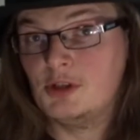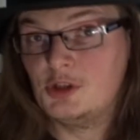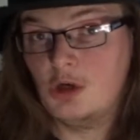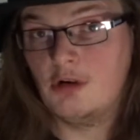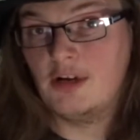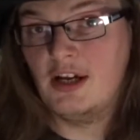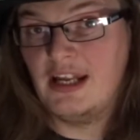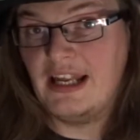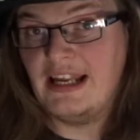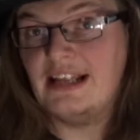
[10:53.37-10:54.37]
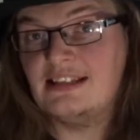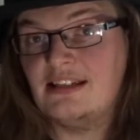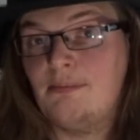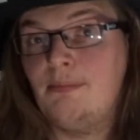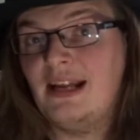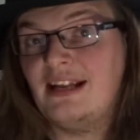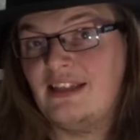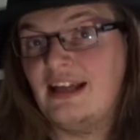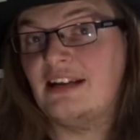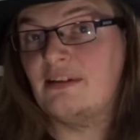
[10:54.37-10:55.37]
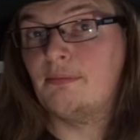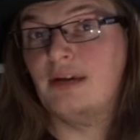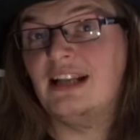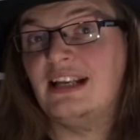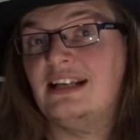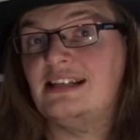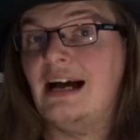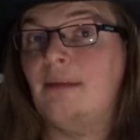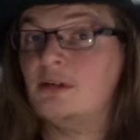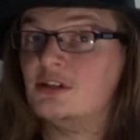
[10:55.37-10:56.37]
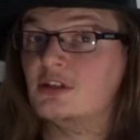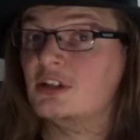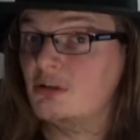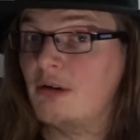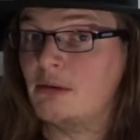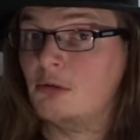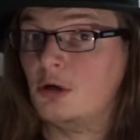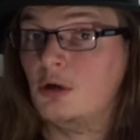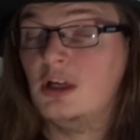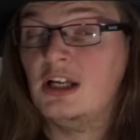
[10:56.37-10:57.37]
Jorah, he is the big thing that Bran needed to happen during the Great War.